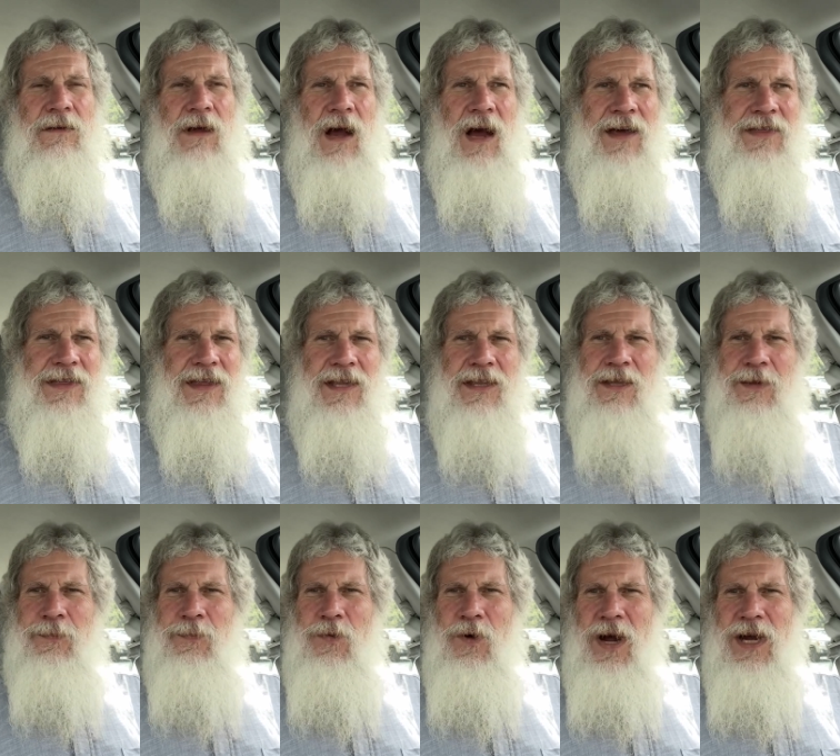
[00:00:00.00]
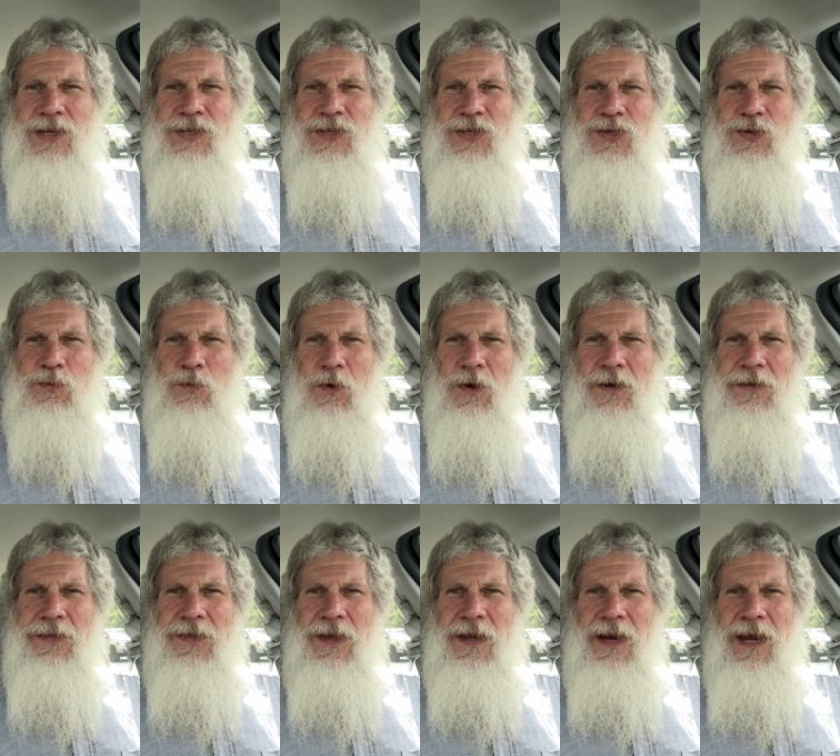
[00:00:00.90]
I think the price is
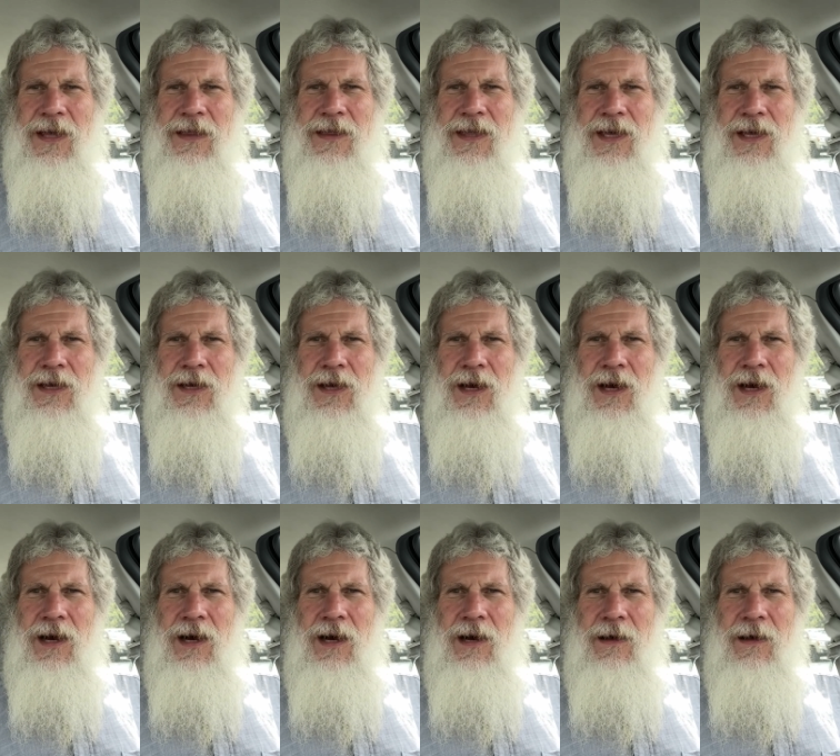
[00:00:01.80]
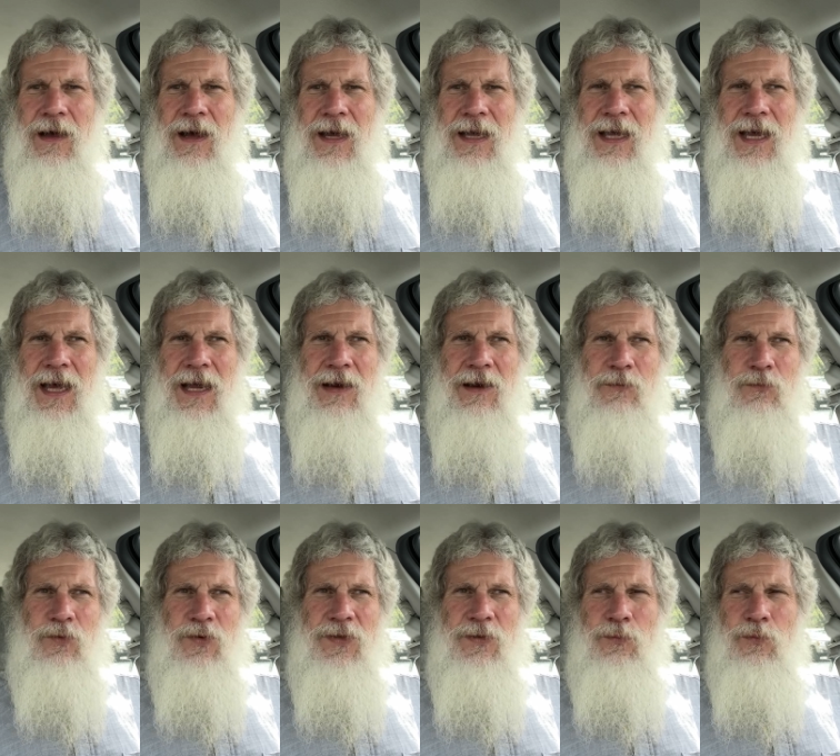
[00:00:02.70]
worth it. I think, uh,
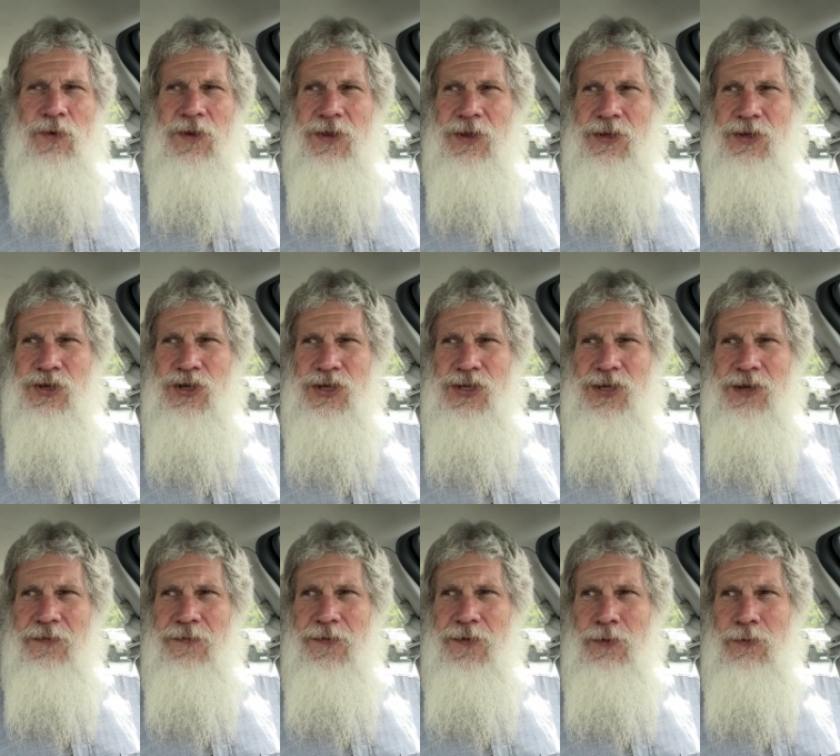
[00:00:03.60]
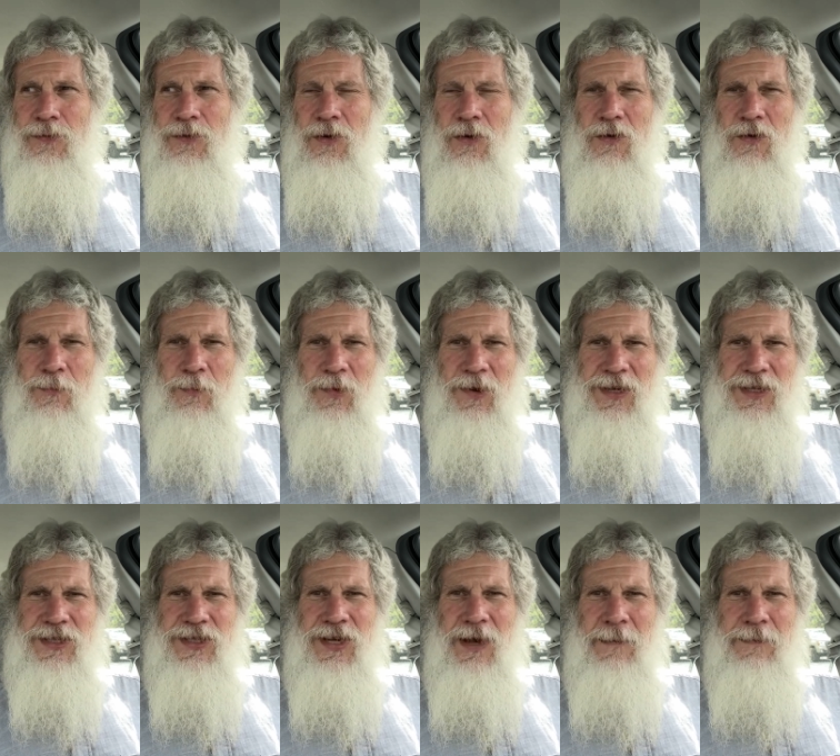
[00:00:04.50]
again, with, with just a few notable
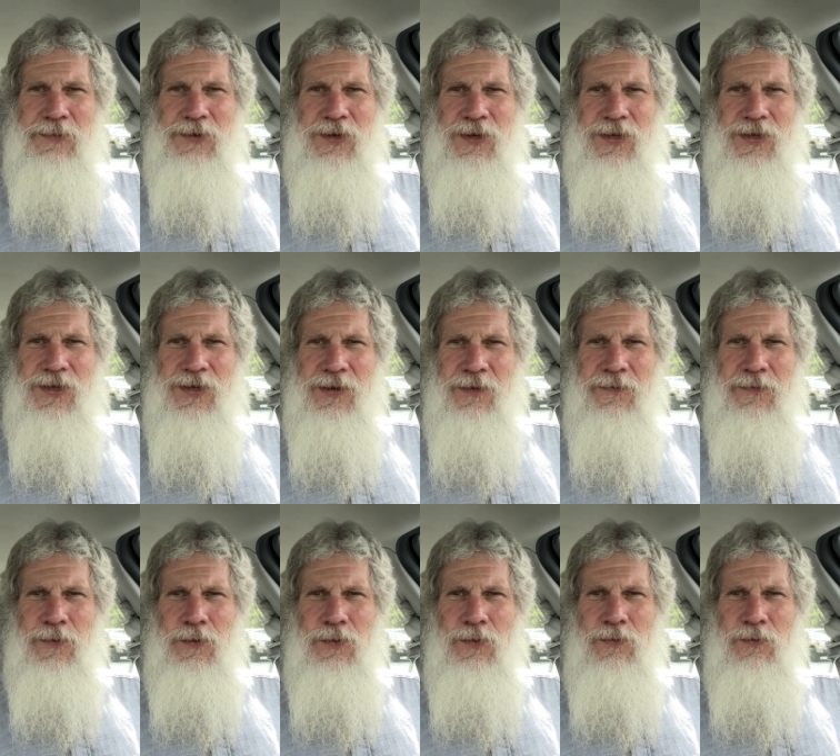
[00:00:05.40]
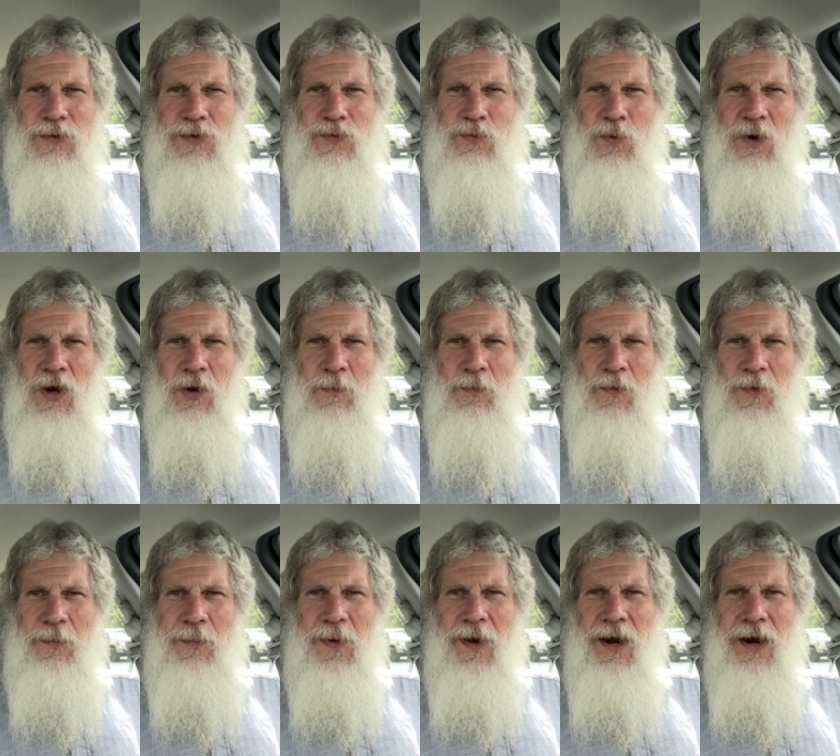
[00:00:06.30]
exceptions, the food was well
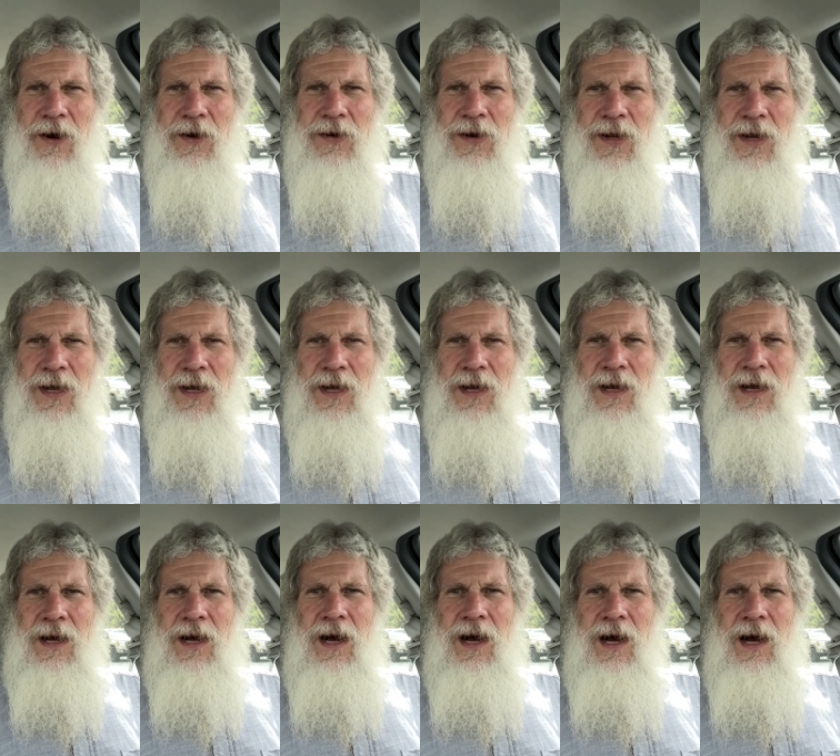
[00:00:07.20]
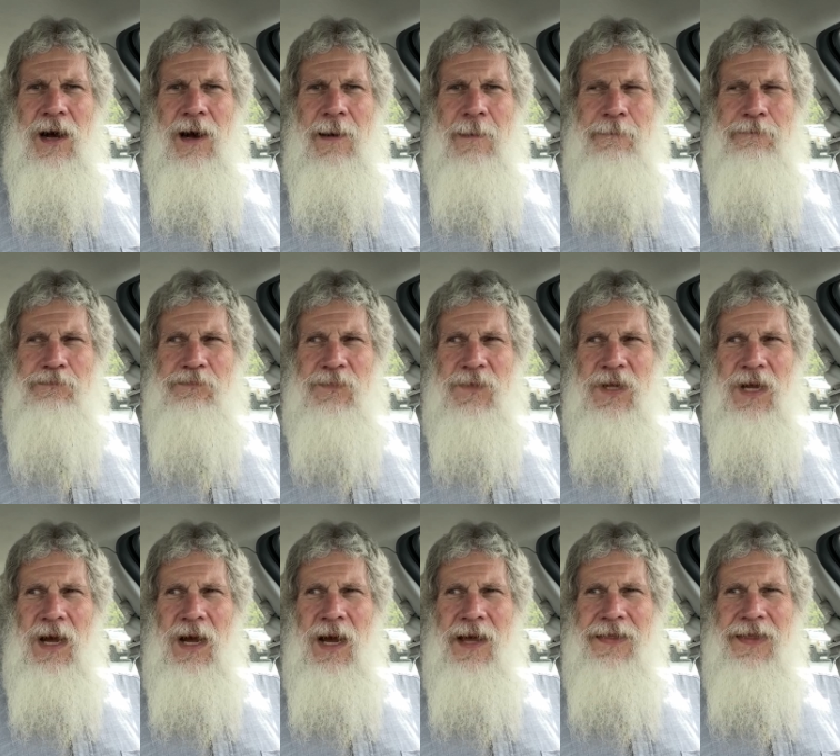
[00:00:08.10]
prepared.
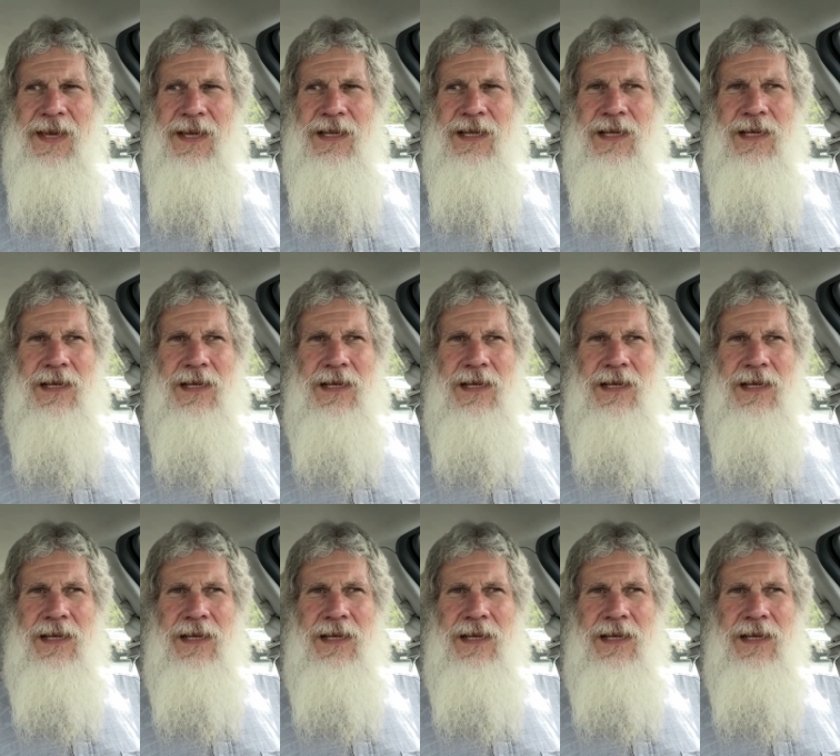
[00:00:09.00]
Um, I think